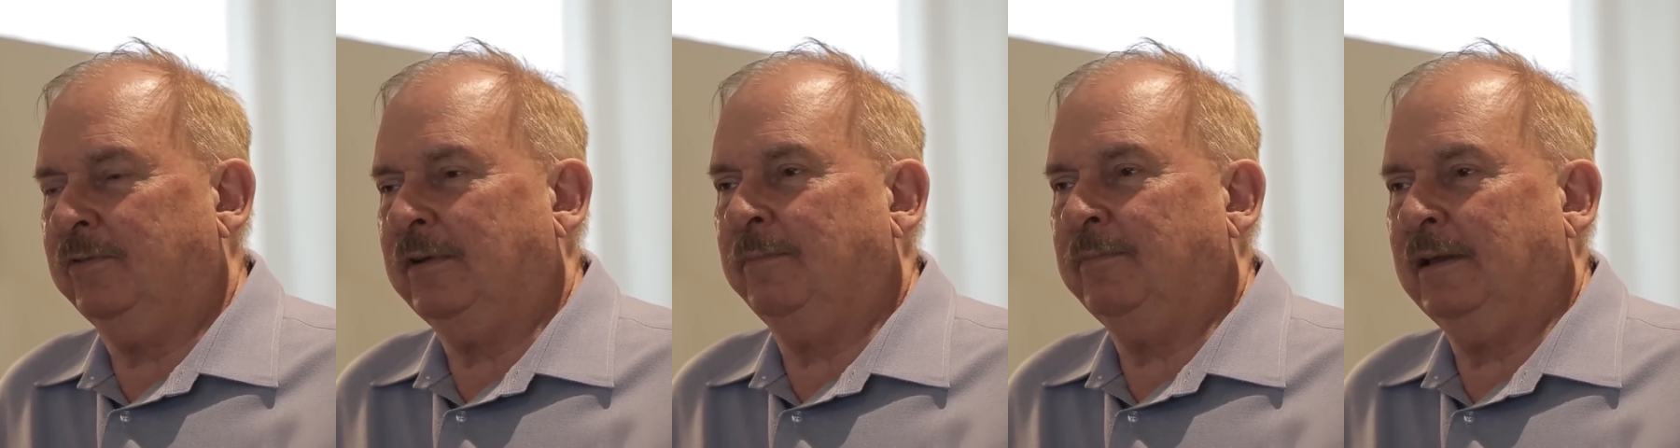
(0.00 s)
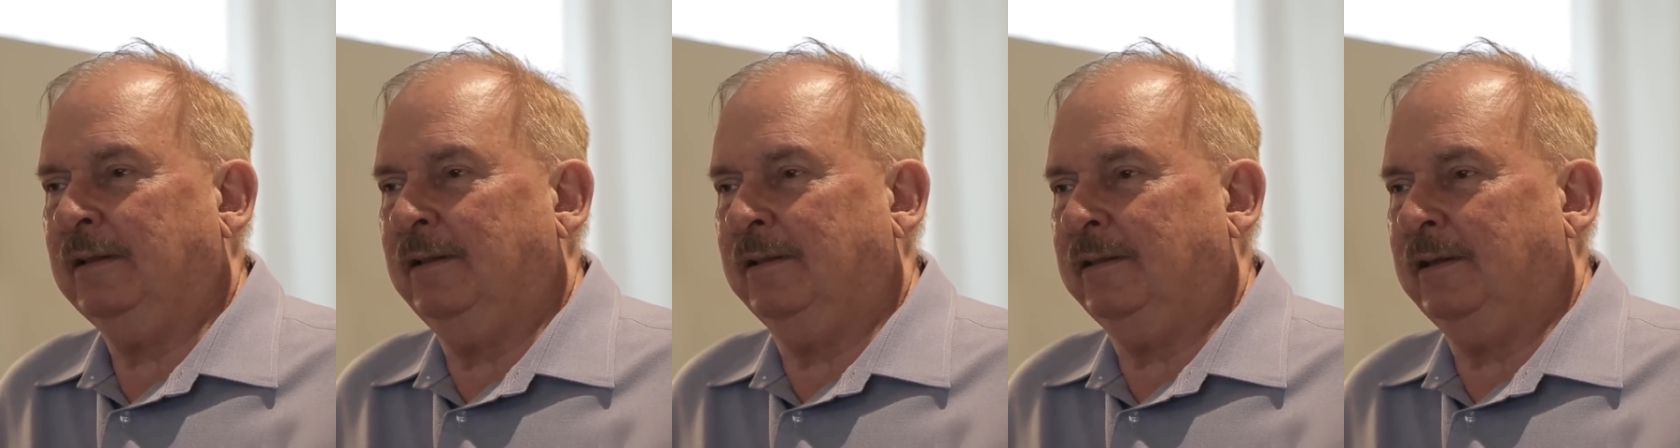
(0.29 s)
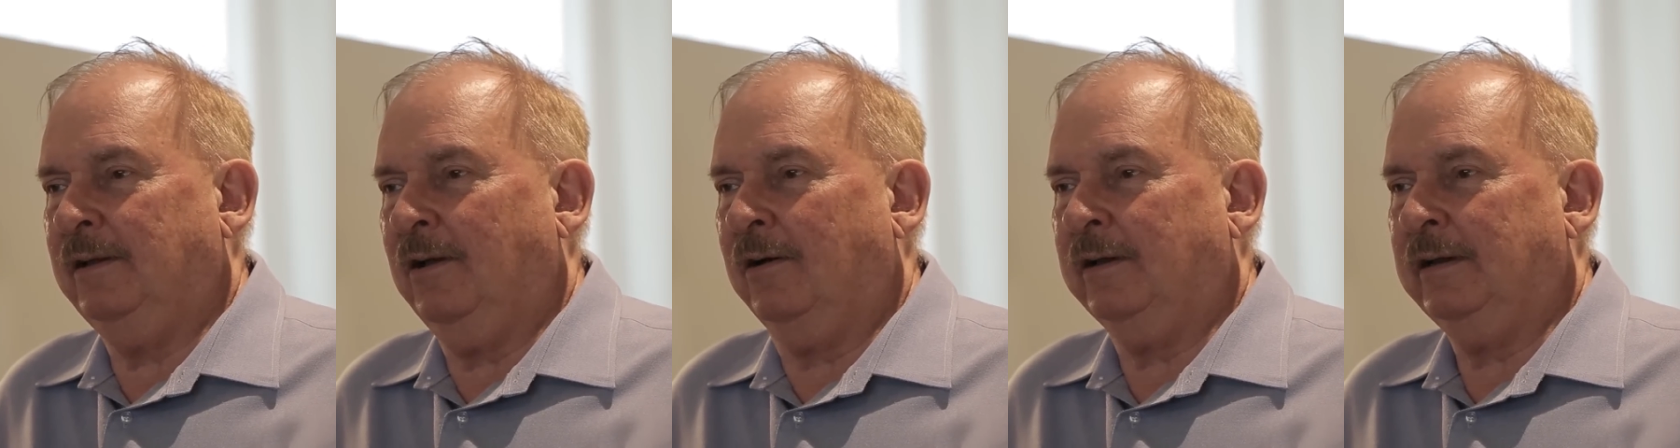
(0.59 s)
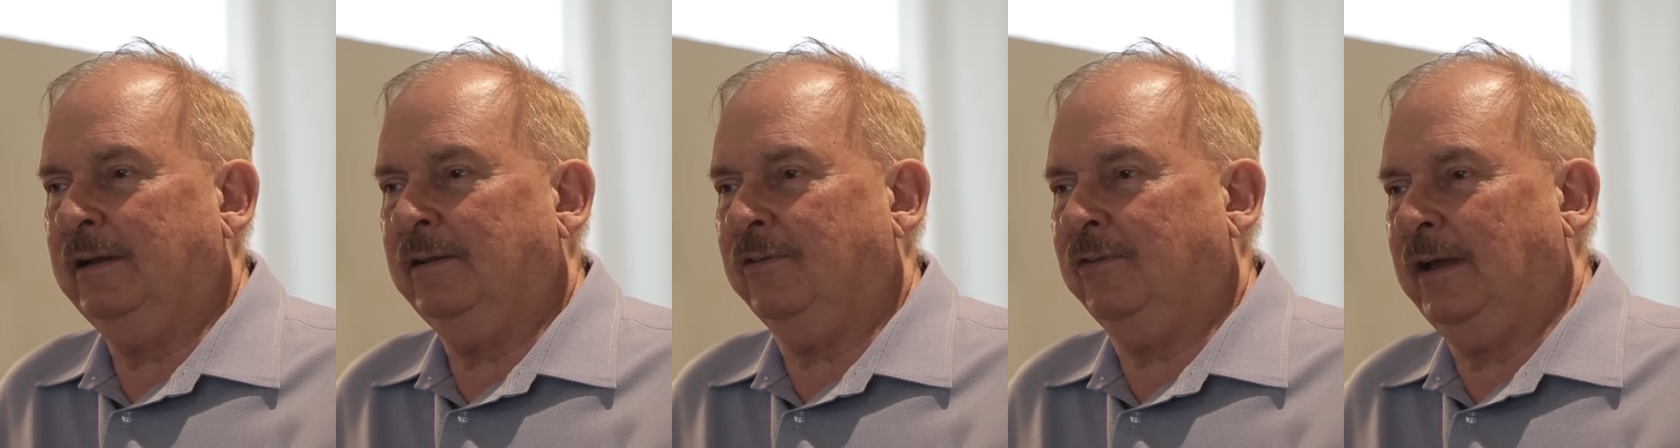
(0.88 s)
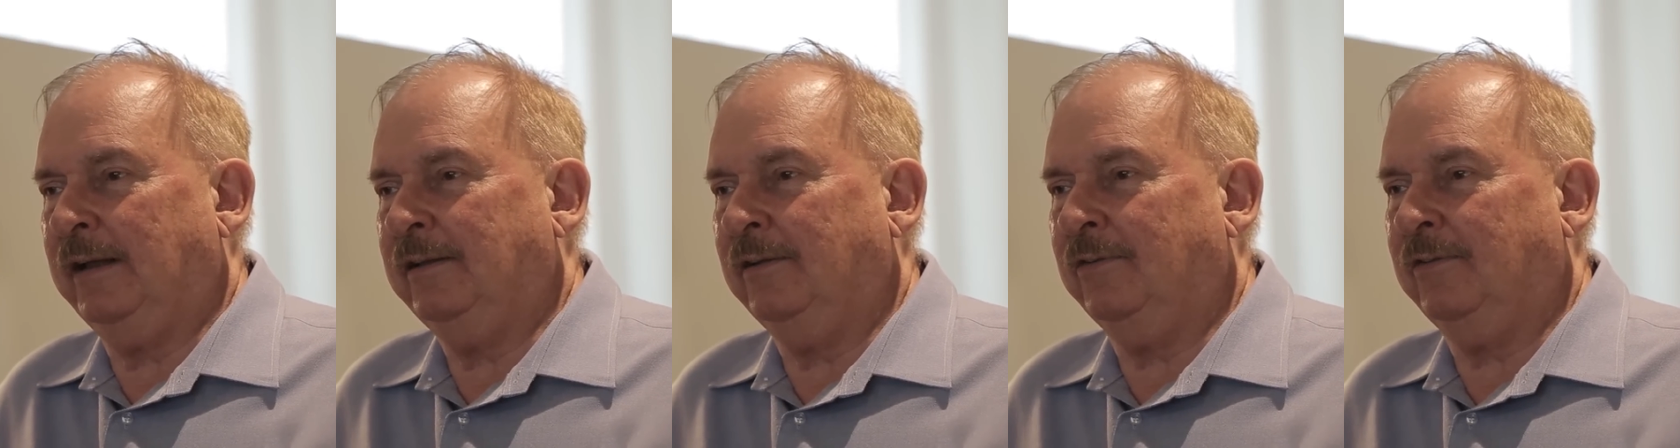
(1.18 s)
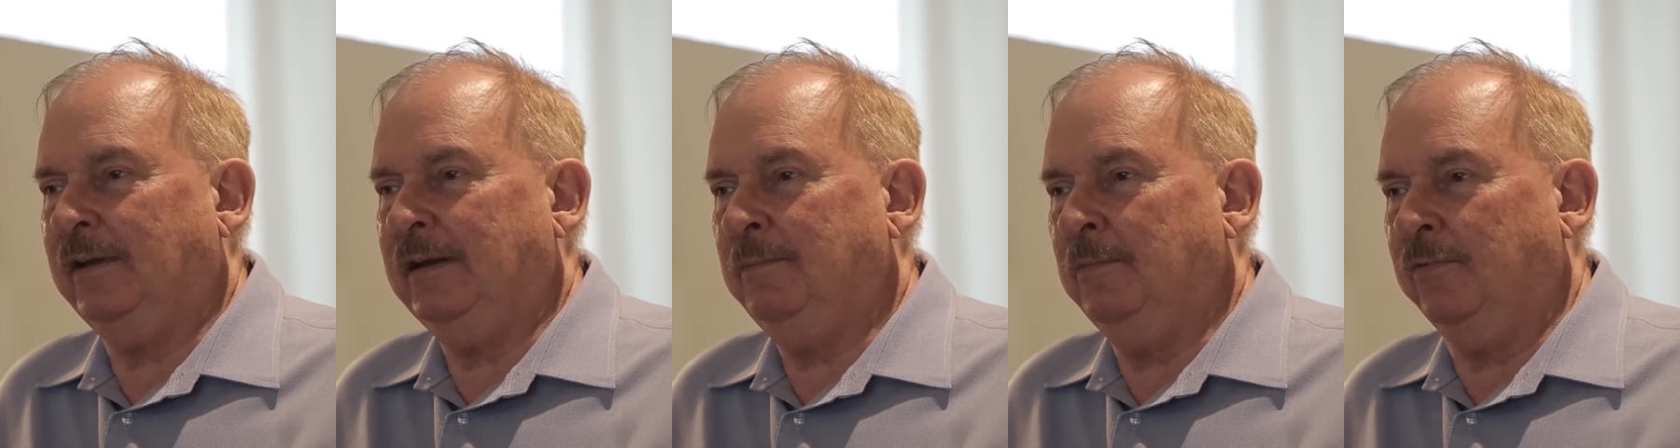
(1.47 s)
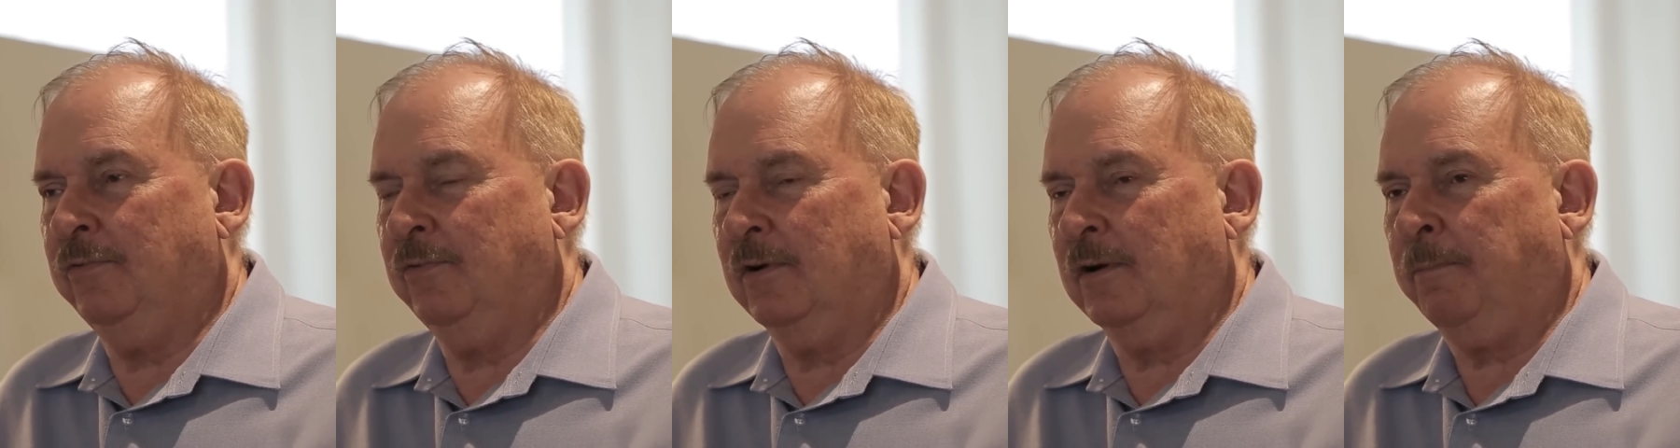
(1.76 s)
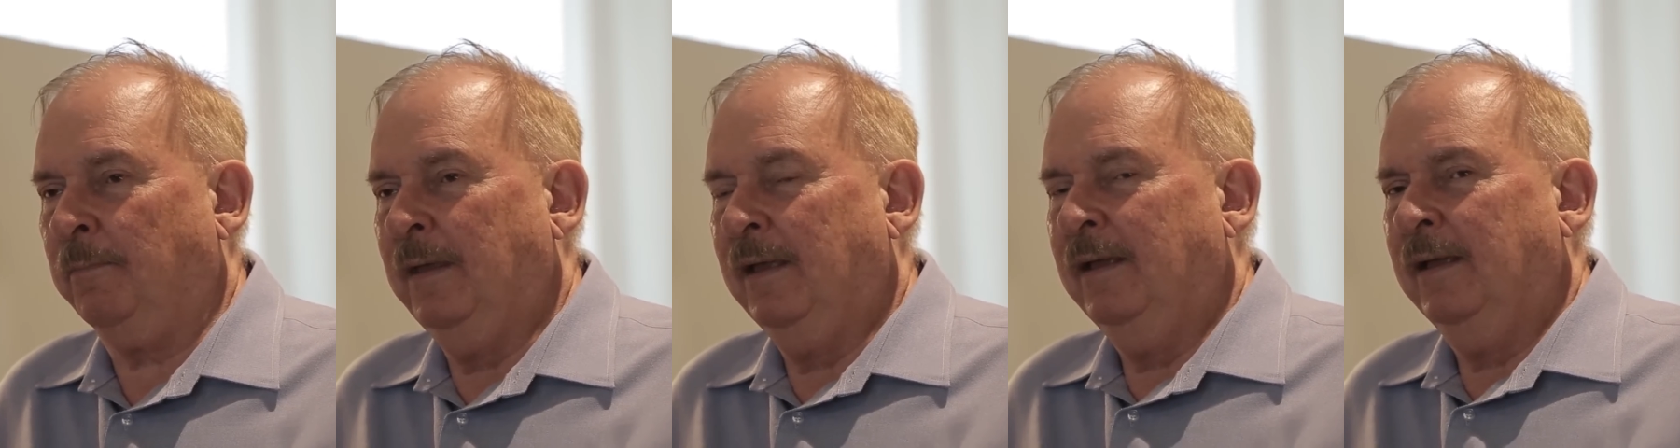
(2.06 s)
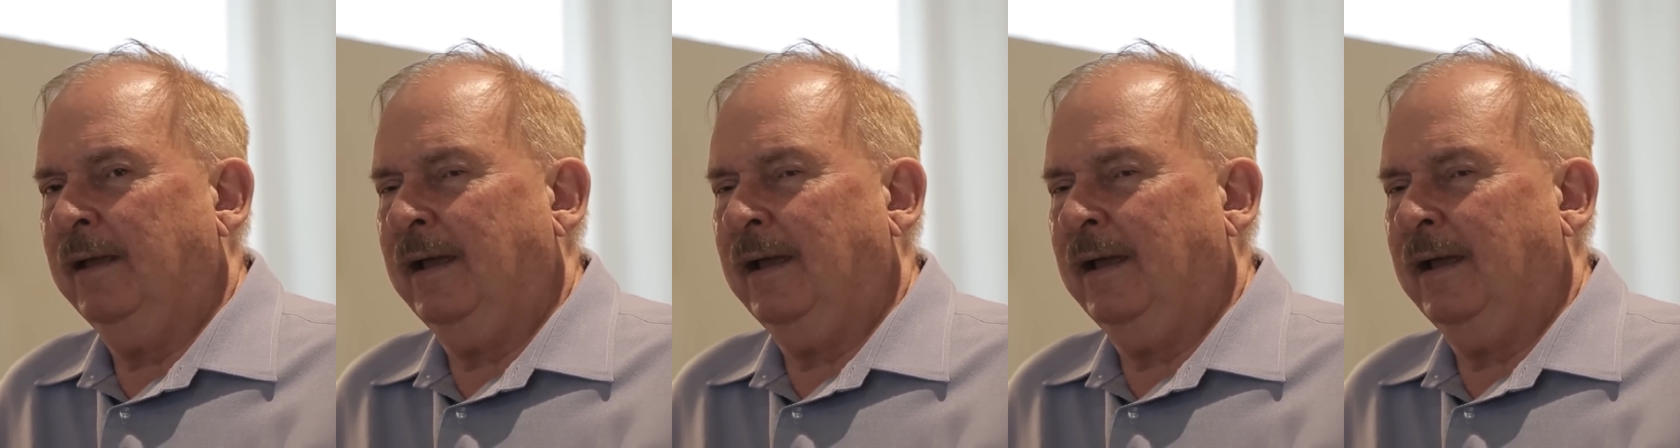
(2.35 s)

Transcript: something that the audience hadn't seen before,